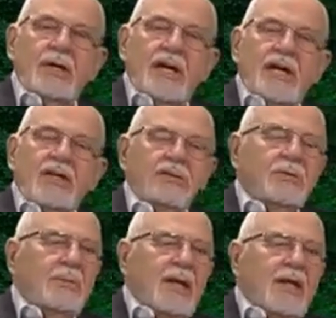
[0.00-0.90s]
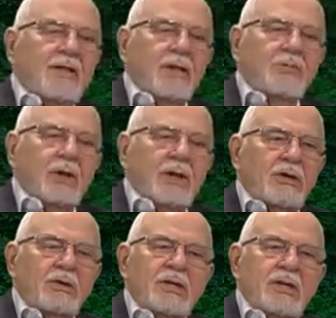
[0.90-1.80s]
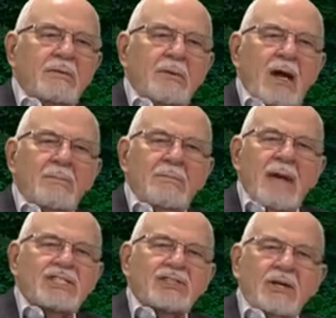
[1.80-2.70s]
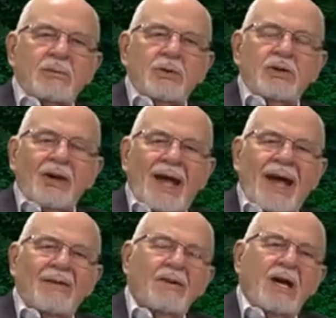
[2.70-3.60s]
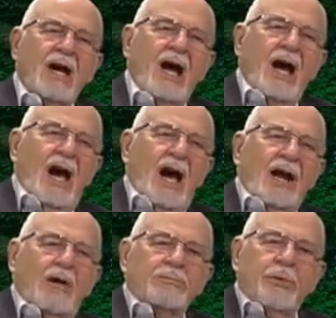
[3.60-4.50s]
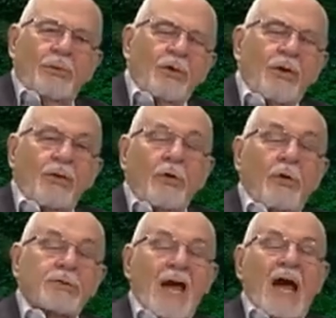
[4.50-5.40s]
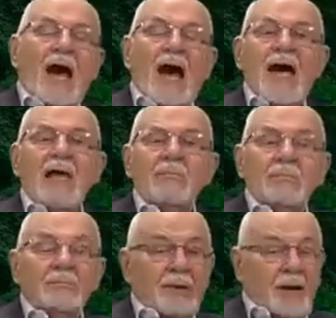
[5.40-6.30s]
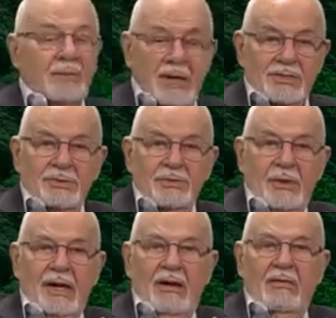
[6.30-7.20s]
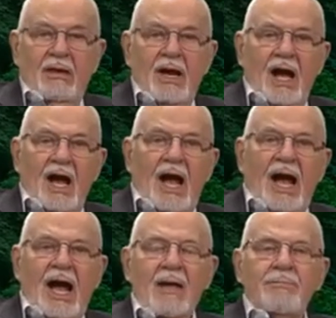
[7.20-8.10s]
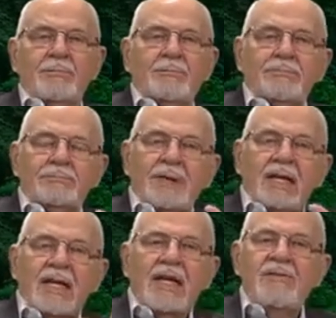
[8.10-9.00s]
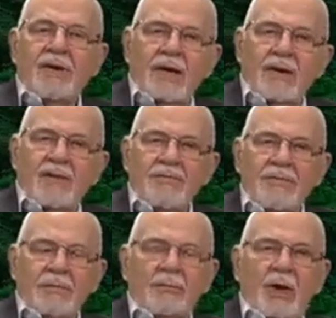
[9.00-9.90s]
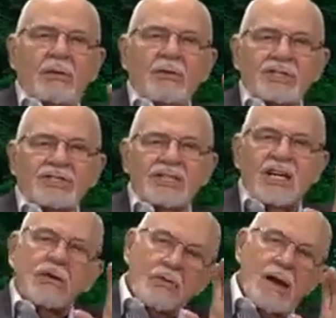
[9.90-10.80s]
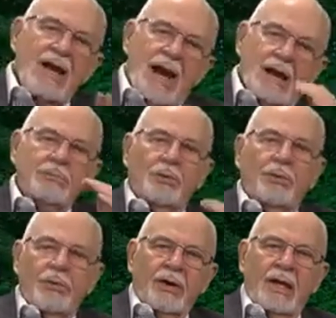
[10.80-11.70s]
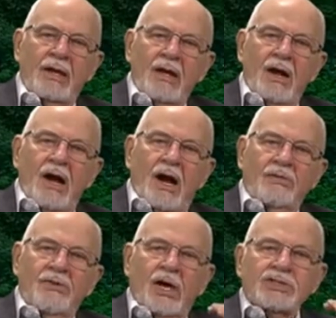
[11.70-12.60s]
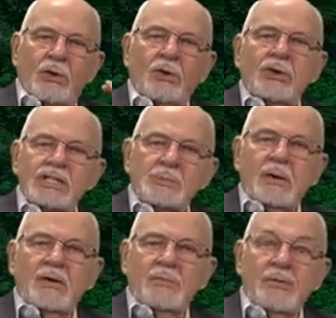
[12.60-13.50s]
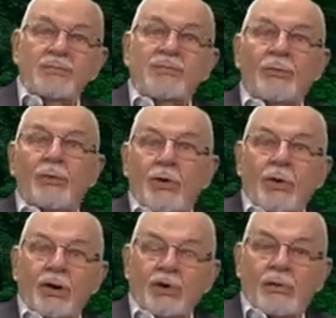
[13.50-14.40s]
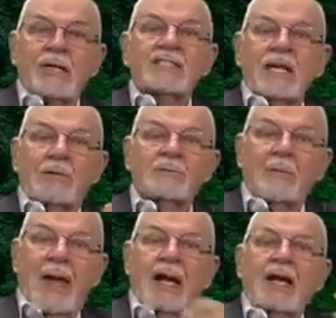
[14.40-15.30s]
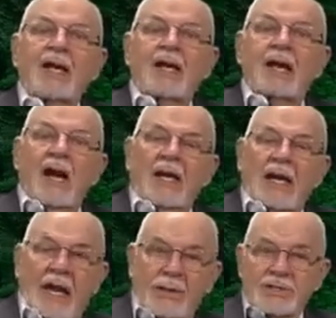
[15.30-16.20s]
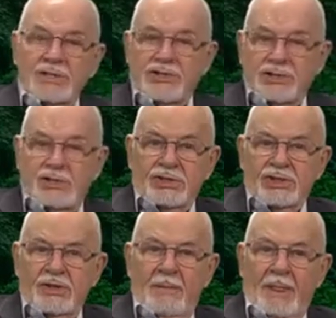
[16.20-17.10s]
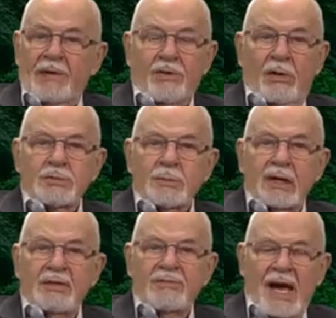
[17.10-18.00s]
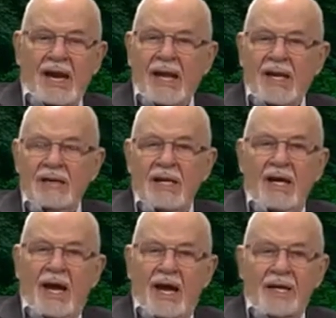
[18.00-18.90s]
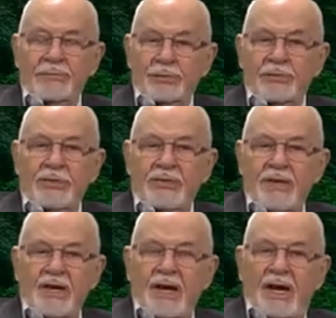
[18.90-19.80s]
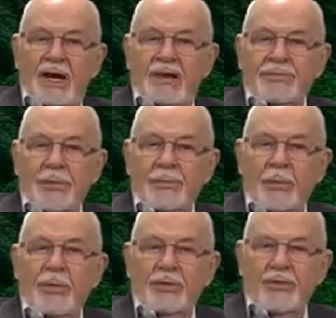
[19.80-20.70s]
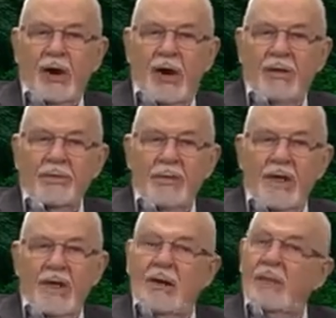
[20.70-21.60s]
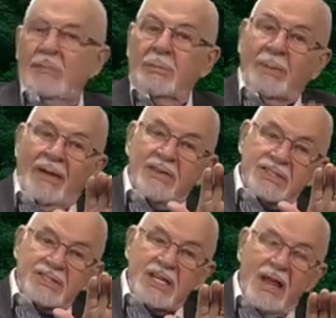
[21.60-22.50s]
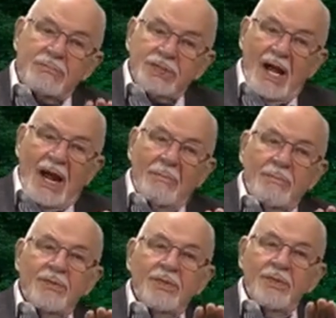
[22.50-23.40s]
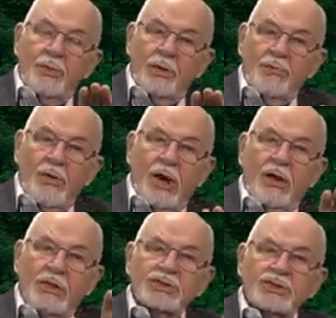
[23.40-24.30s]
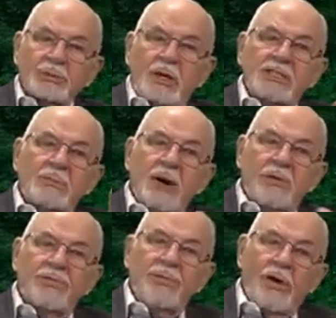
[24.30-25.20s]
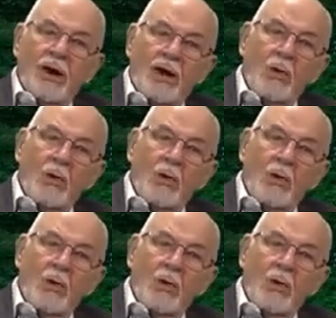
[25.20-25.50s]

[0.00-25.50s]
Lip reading: It could be that we couldn't measure it. We could have an outpouring of the Holy Spirit. I'll be honest with you right now. I am believing that we're going to see a great outpouring of God's Holy Spirit before Christ comes back and claims his church. I've always believed that. I can prove it from the word of God. But by the same time, the Word of God also speaks about a falling